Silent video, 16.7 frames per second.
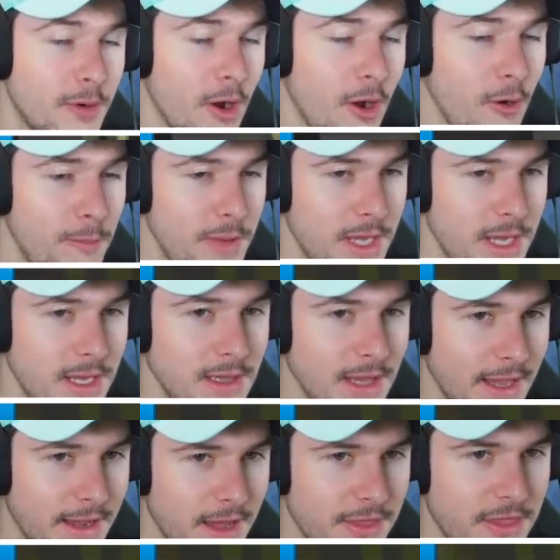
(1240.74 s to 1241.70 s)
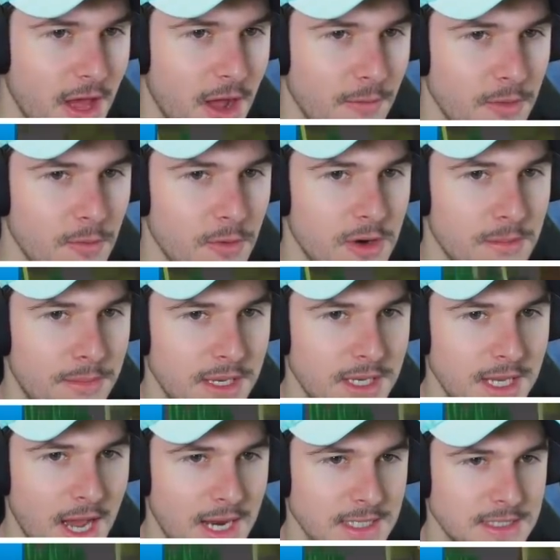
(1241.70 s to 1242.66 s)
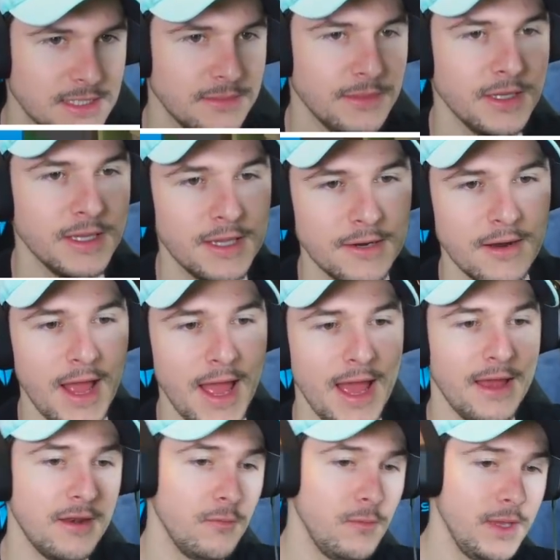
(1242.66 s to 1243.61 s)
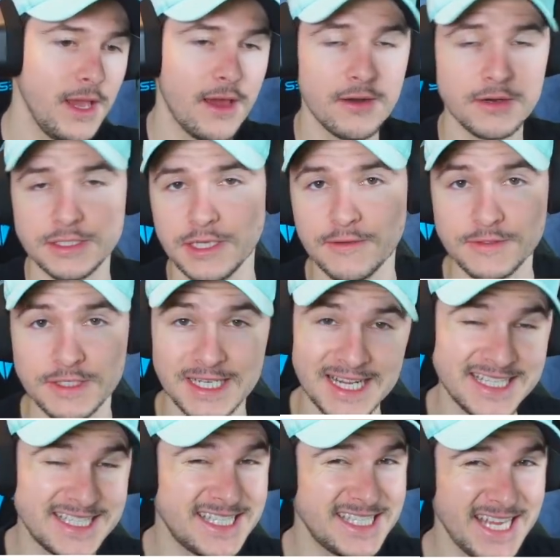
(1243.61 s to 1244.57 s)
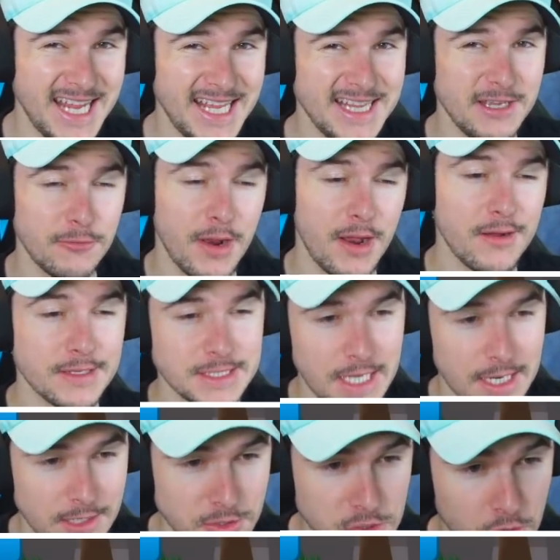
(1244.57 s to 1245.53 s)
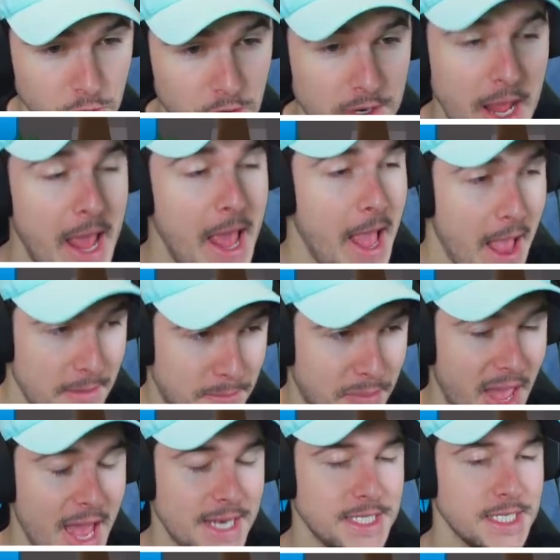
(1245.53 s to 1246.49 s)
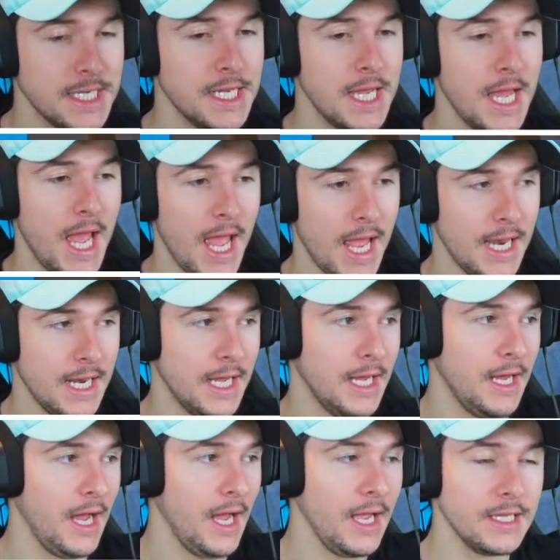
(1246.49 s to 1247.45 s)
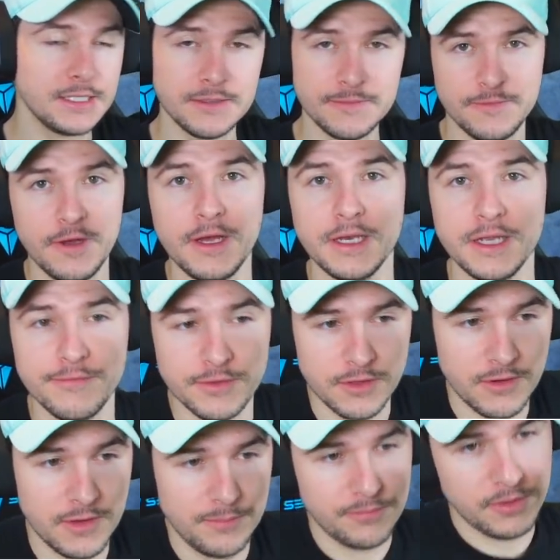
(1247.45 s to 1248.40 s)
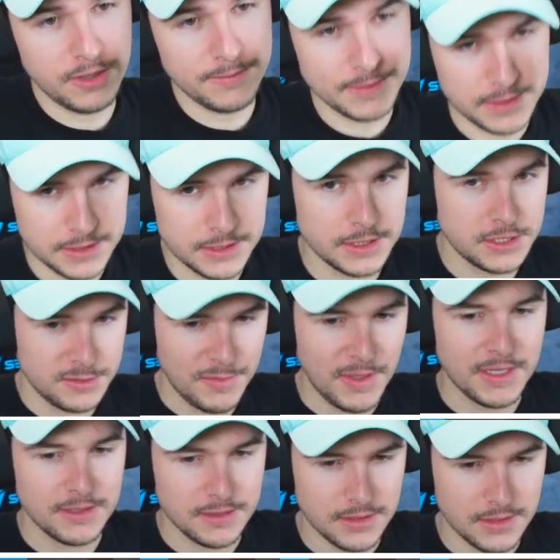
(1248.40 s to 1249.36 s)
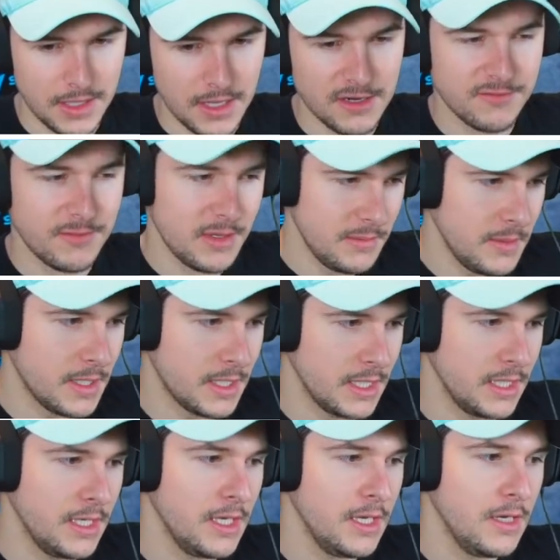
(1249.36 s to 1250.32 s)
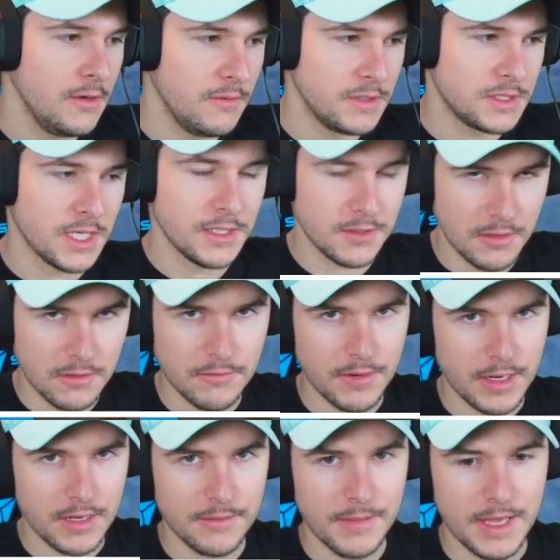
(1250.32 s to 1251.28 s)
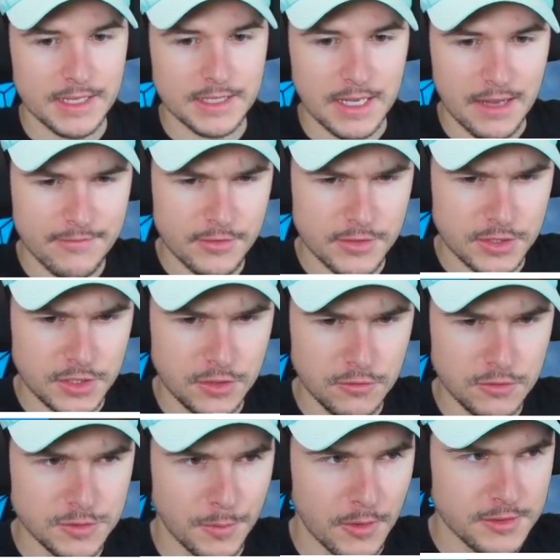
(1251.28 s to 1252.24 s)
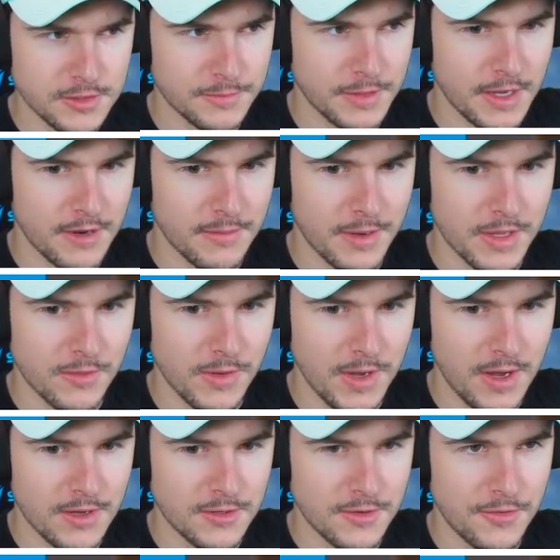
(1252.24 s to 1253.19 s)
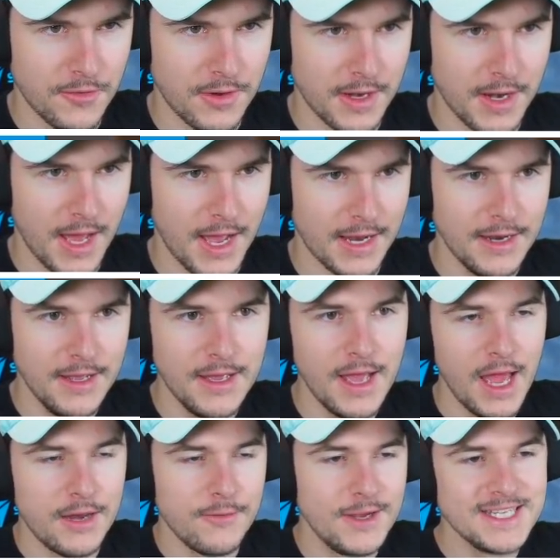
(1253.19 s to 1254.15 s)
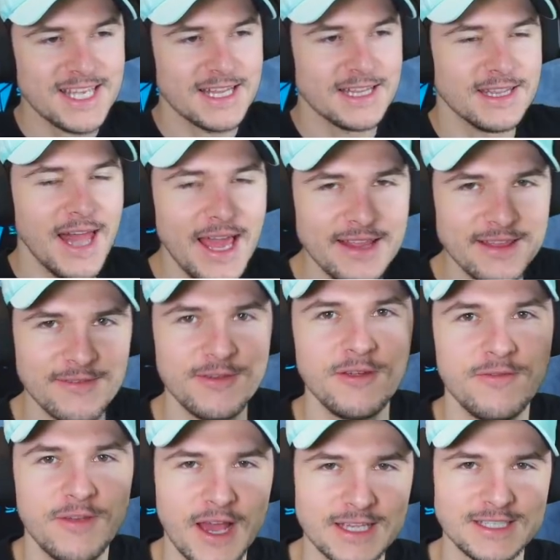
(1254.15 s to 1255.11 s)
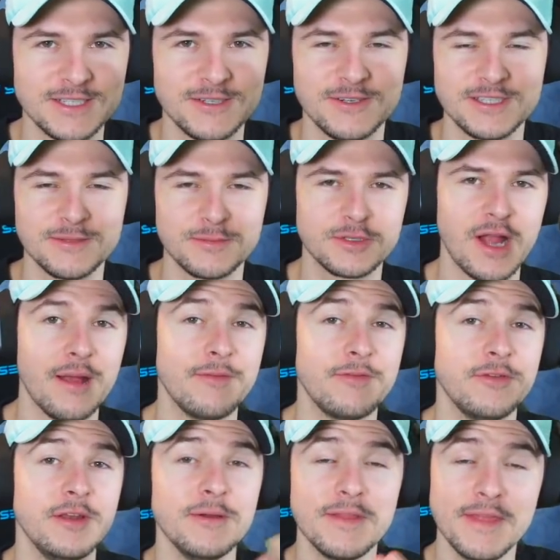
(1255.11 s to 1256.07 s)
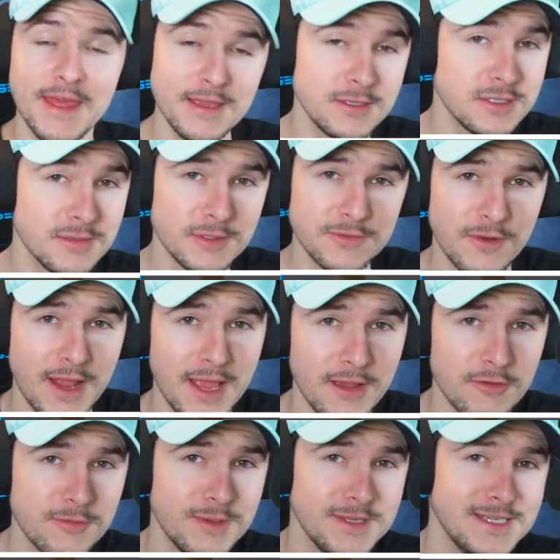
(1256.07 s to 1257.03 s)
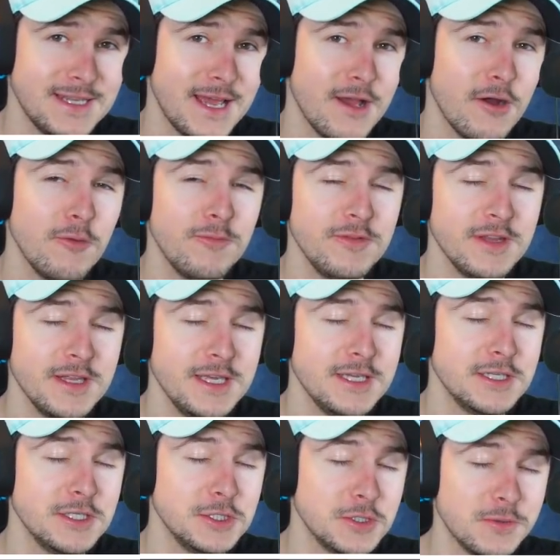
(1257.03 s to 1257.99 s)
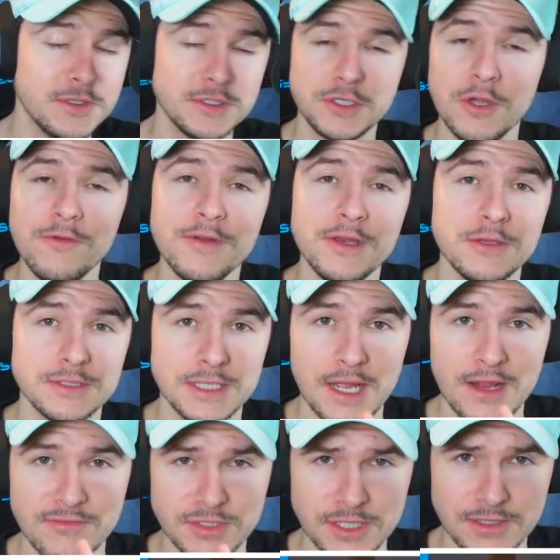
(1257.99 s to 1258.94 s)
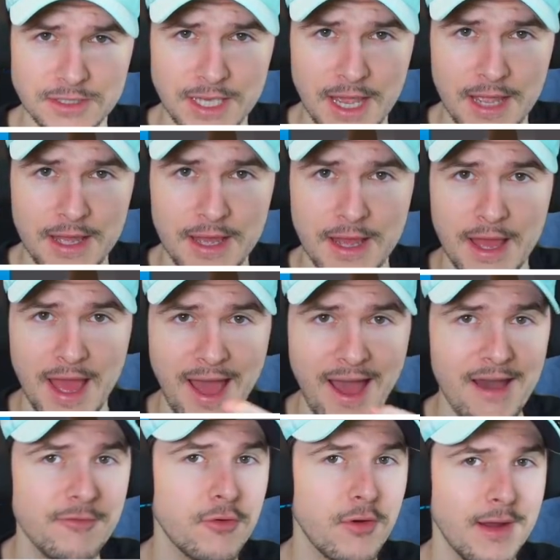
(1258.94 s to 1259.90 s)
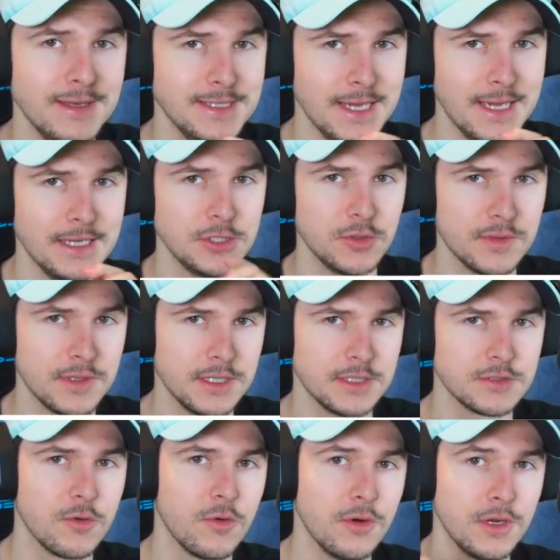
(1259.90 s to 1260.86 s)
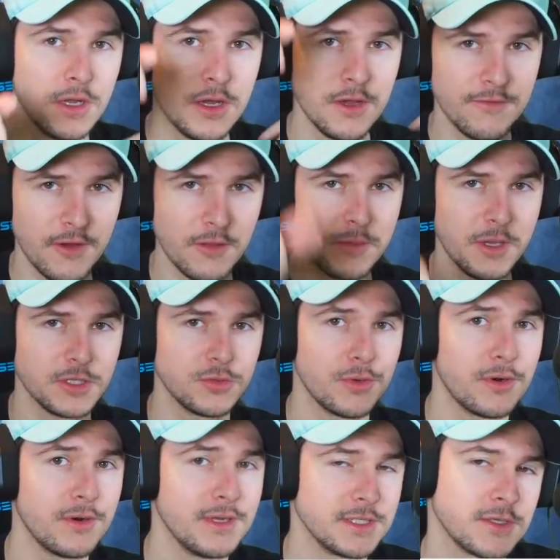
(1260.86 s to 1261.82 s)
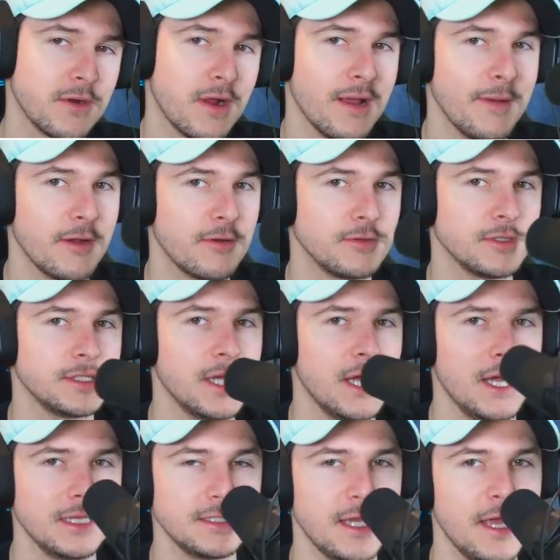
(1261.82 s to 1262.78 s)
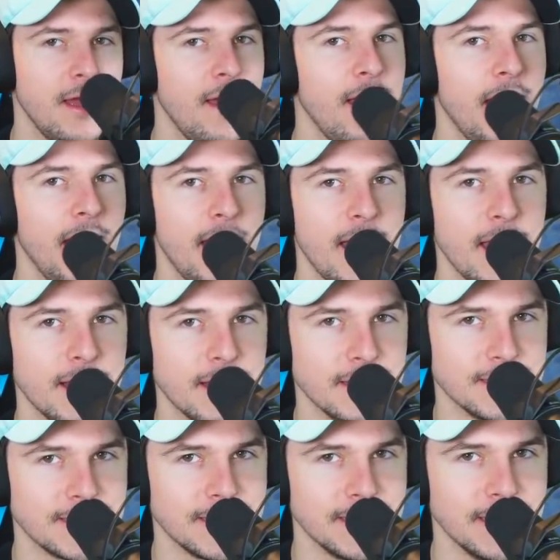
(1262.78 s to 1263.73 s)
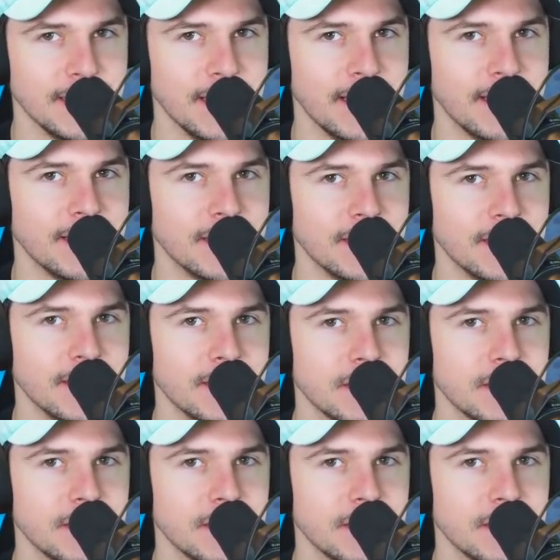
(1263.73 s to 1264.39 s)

OP like I thought we would in Pinata Simulator, and we got ourselves an insanely rare exotic sword and pet, and uh, I had some fun, even though I pretty much just spent a lot of my money, which I don't recommend. I have a huge multiplier, by the way, 139. Anyways, like the video if you guys enjoyed, subscribe if you're new, and thank you so much for hanging with me today. Hopefully you enjoyed two videos a day every single day. Have a great day. Join the Discord. Follow me on Twitter and Instagram at Russo Talks, and I'll see you later.